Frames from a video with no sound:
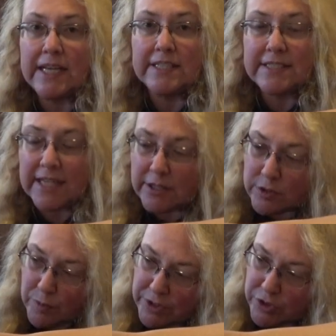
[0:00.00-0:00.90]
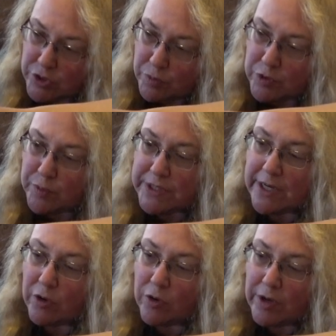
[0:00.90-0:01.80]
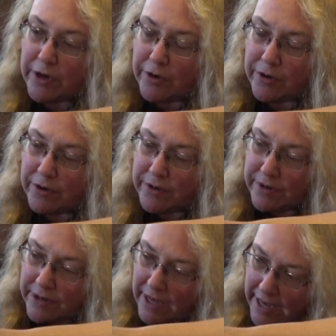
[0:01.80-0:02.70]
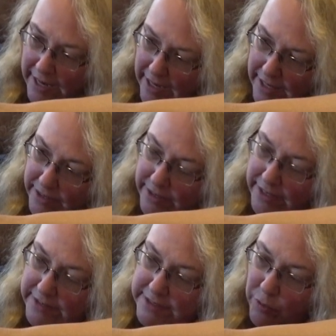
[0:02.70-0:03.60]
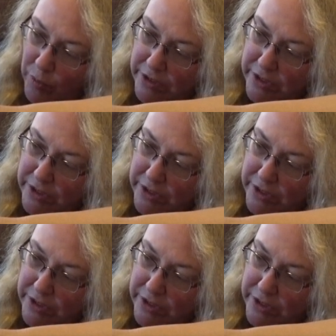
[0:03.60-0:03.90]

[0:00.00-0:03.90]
test set switch, which we did earlier, and it's going